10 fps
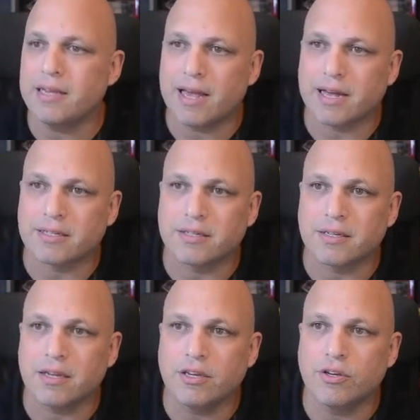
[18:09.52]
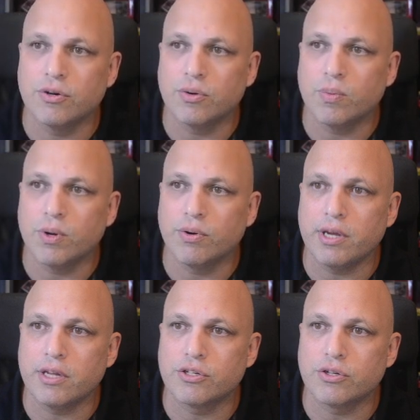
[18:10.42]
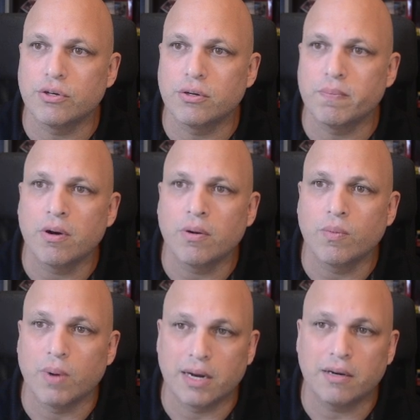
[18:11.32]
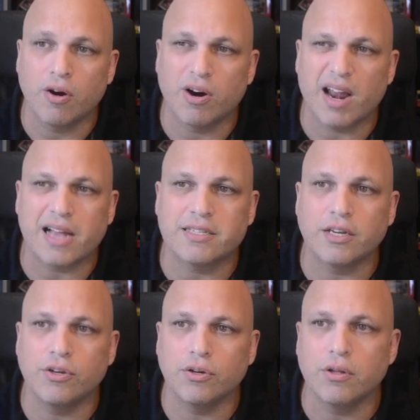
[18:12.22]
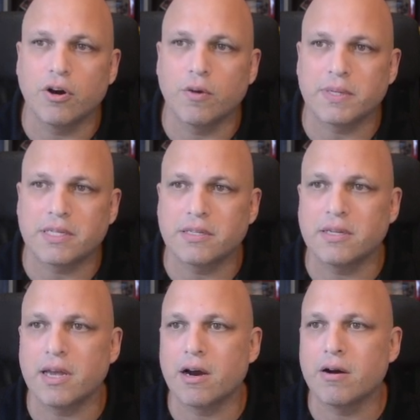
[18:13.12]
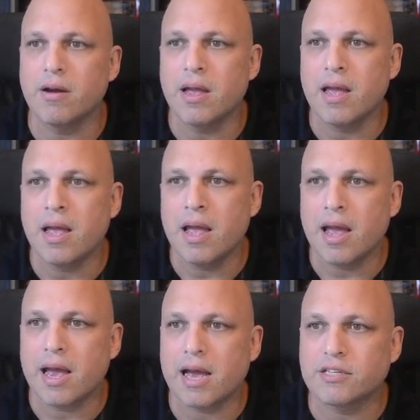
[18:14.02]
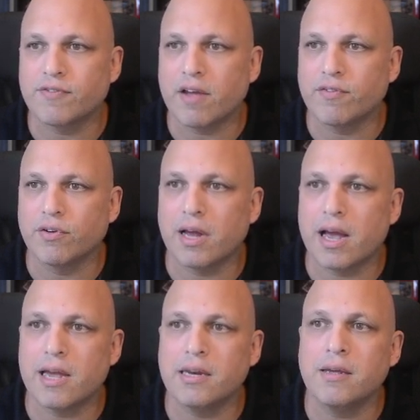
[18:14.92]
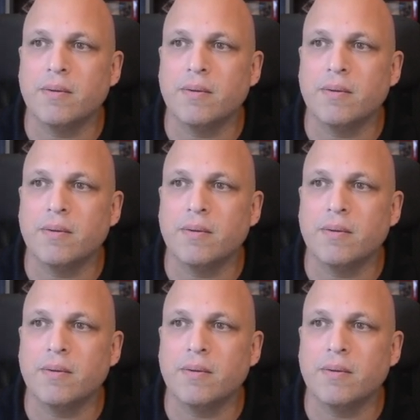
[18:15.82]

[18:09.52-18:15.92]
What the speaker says: yes, you will need to run or execute OpenSSL X509,